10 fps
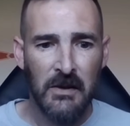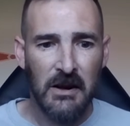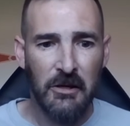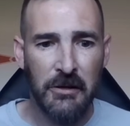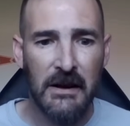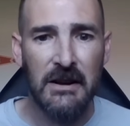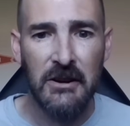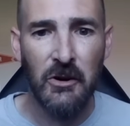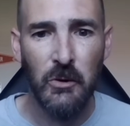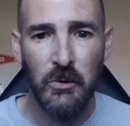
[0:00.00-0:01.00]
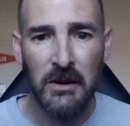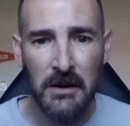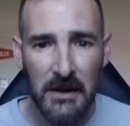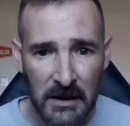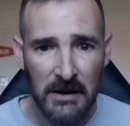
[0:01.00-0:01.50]
They don't
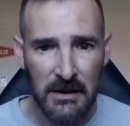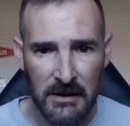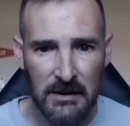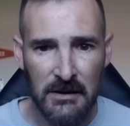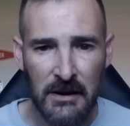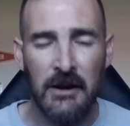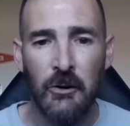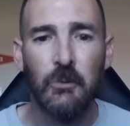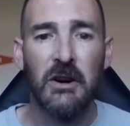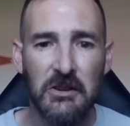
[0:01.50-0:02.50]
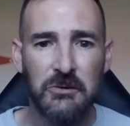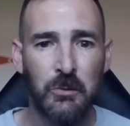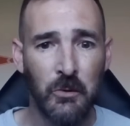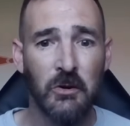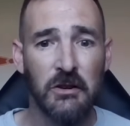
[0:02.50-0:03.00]
need an arrest
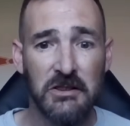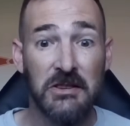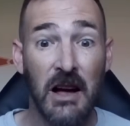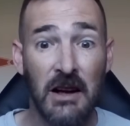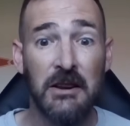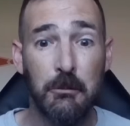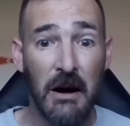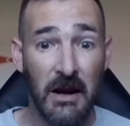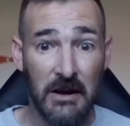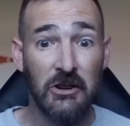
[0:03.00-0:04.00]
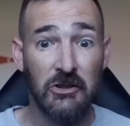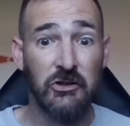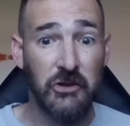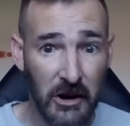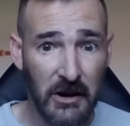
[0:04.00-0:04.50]
warrant signed by a
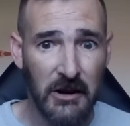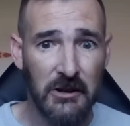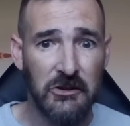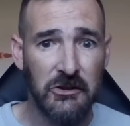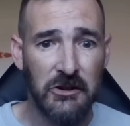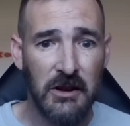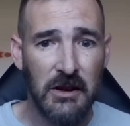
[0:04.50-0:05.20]
judge